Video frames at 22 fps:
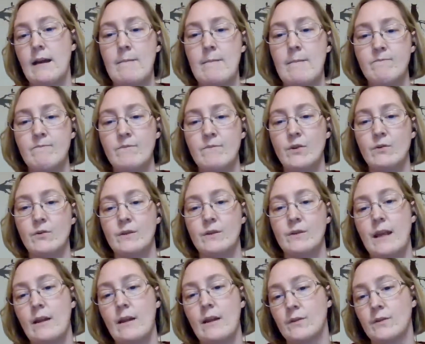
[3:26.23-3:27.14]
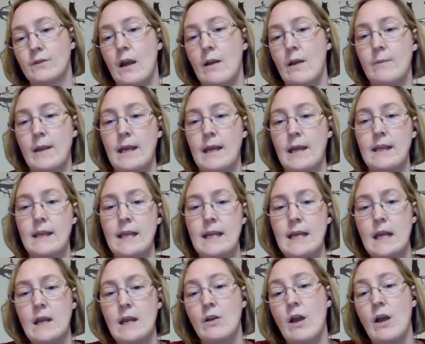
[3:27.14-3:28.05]
those sales come in, and then
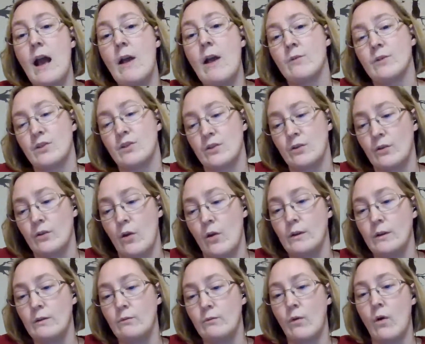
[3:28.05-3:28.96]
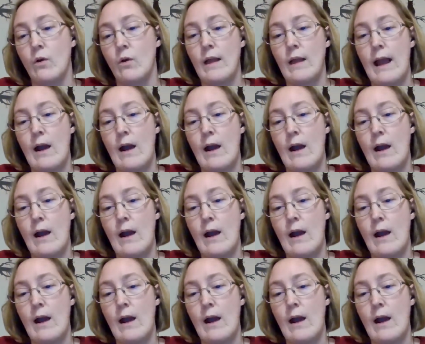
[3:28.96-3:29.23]
I will slowly roll